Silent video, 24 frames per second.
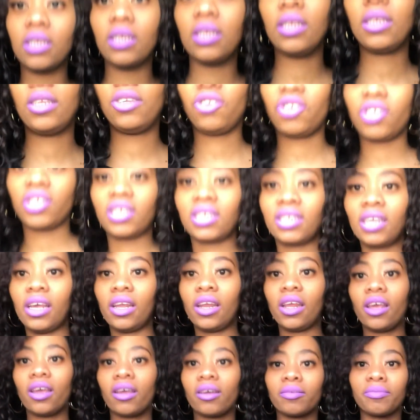it's just
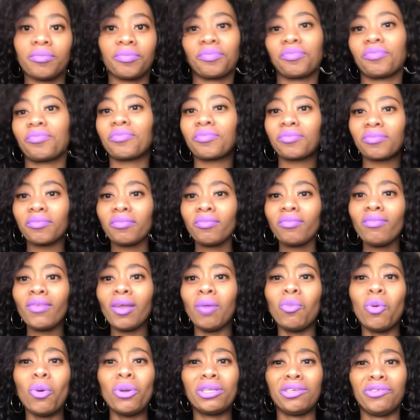getting
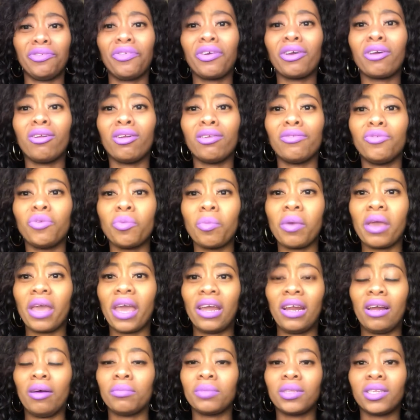more difficult for me,
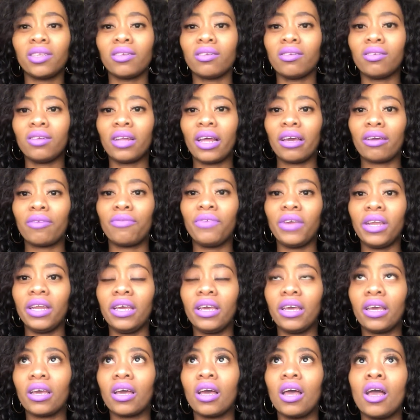and I'm still like
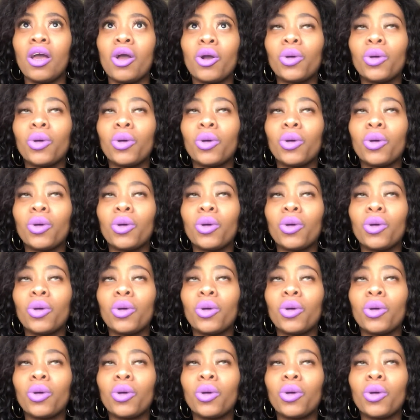feeling,